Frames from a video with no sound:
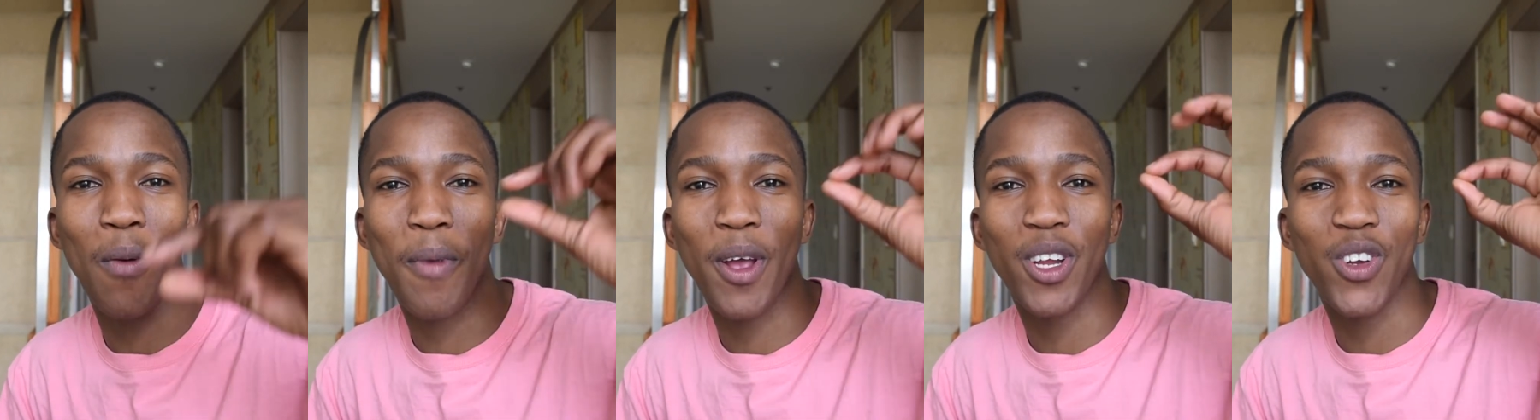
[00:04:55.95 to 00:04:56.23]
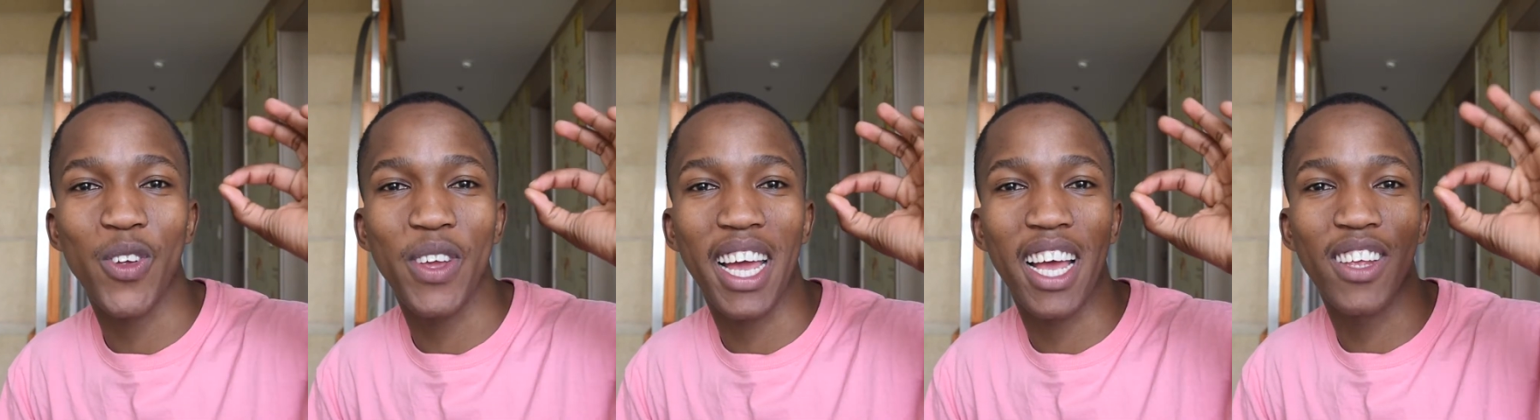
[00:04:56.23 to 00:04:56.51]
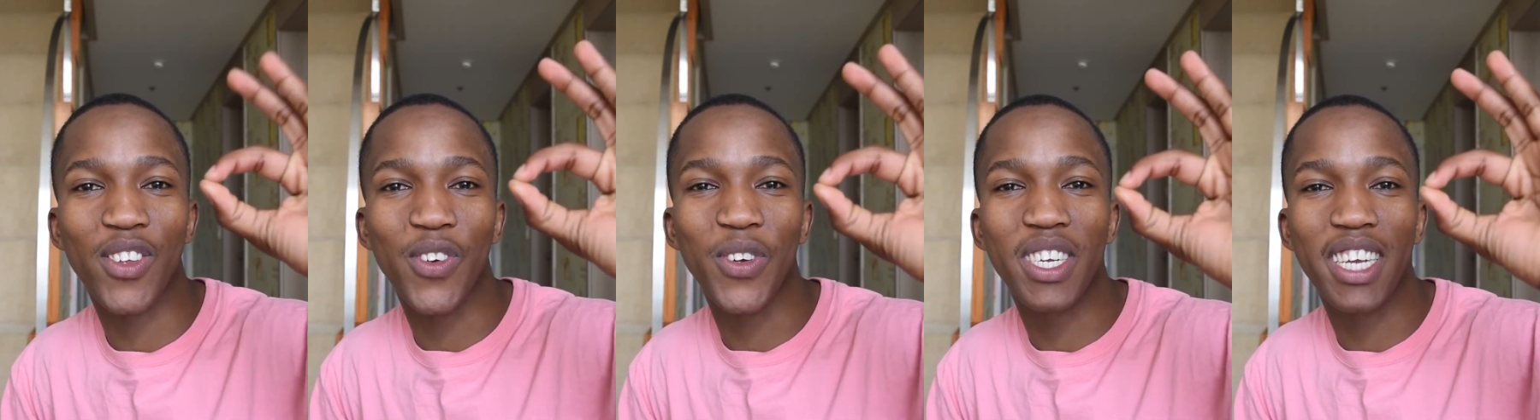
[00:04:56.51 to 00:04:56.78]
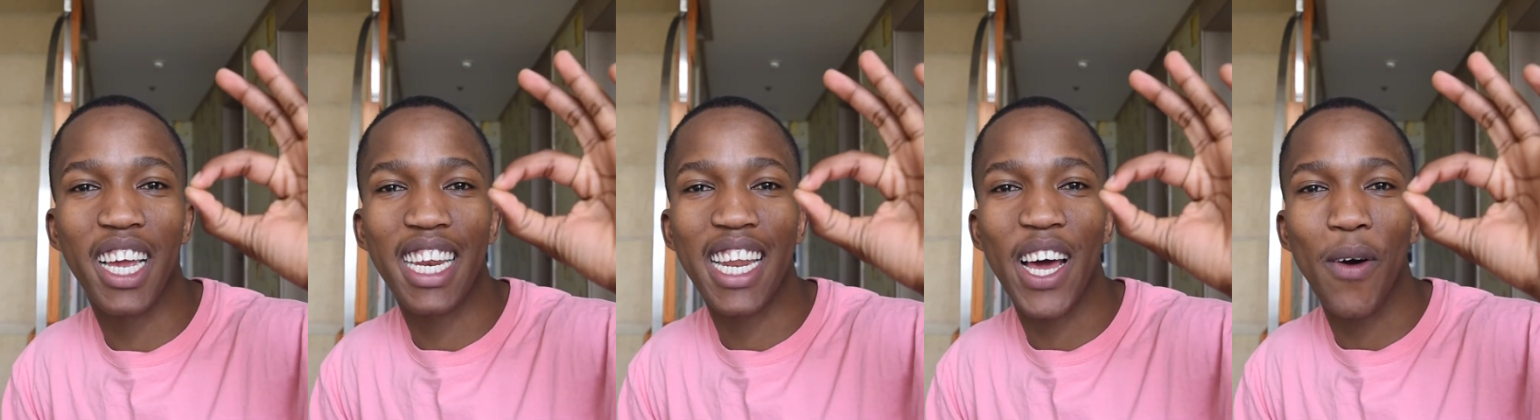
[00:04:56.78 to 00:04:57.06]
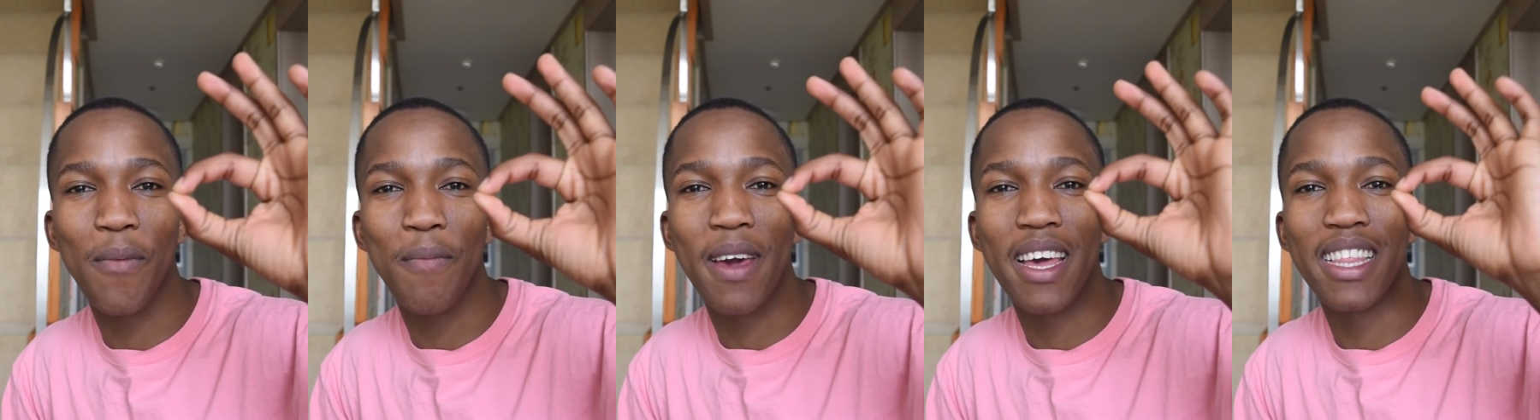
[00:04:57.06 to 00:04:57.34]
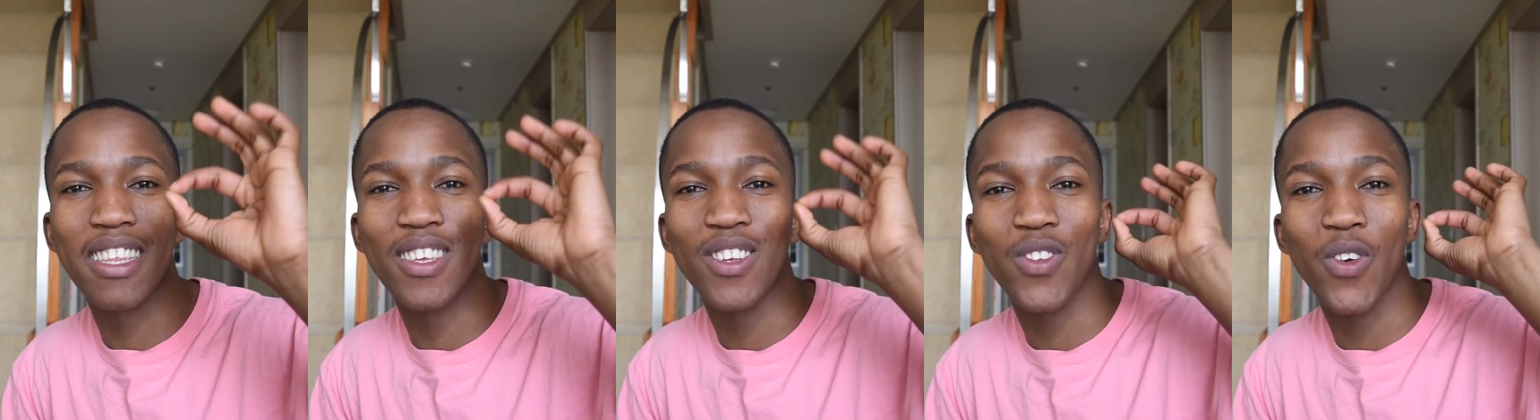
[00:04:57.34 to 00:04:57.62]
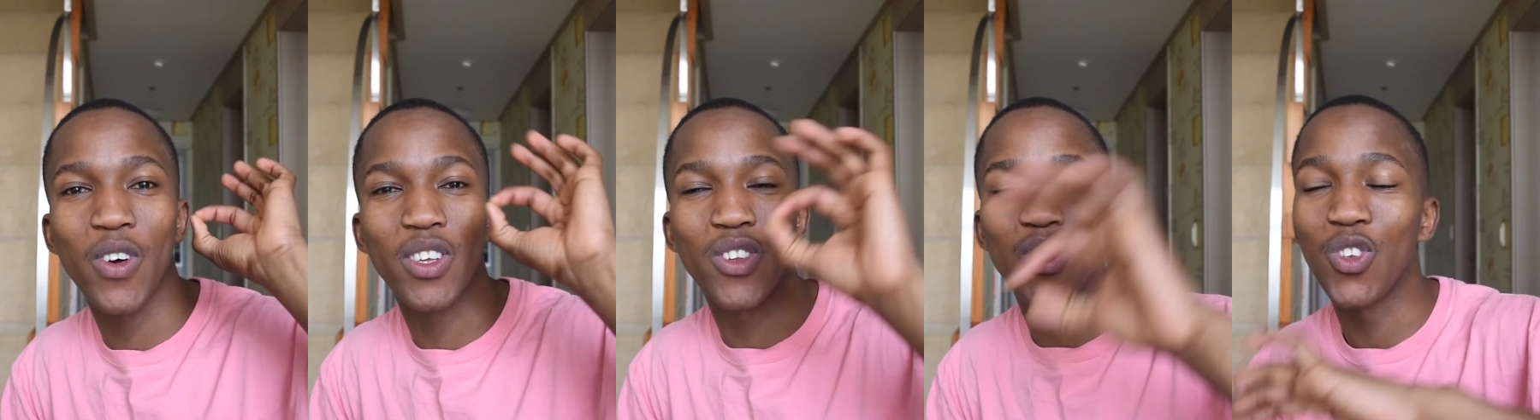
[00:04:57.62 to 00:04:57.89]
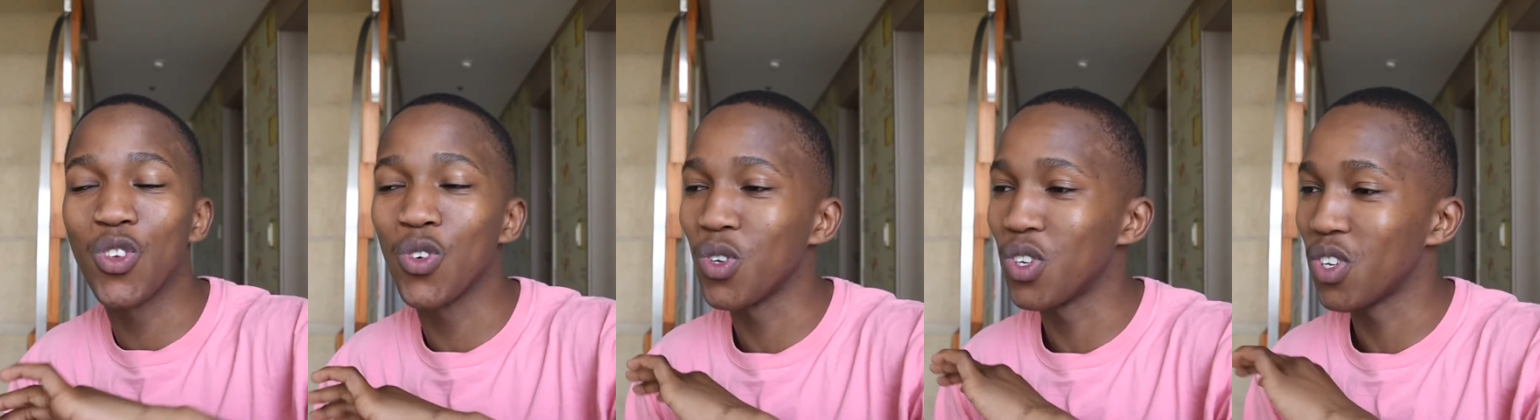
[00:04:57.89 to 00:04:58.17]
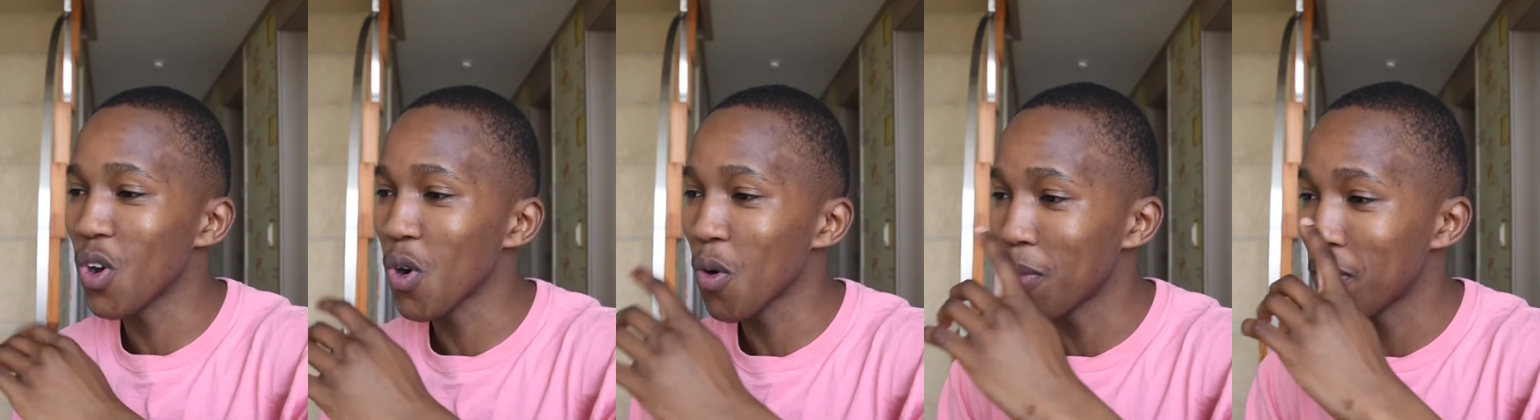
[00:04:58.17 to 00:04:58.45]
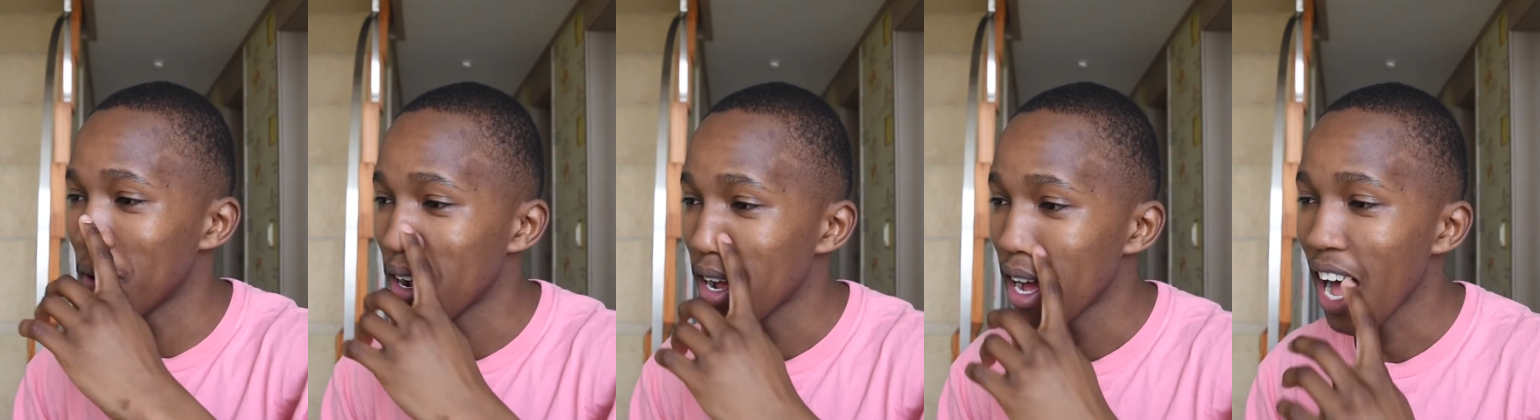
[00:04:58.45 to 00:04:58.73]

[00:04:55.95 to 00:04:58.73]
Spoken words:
Make sure you guys go check it out, man. This song is too dope.